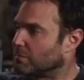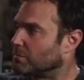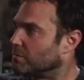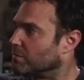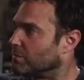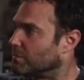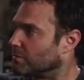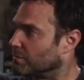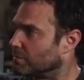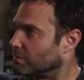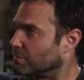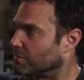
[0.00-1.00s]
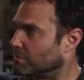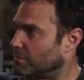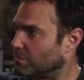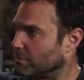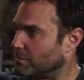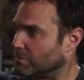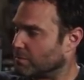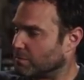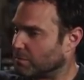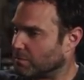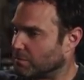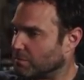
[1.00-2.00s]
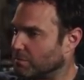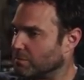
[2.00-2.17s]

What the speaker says: No words are spoken by the person on screen.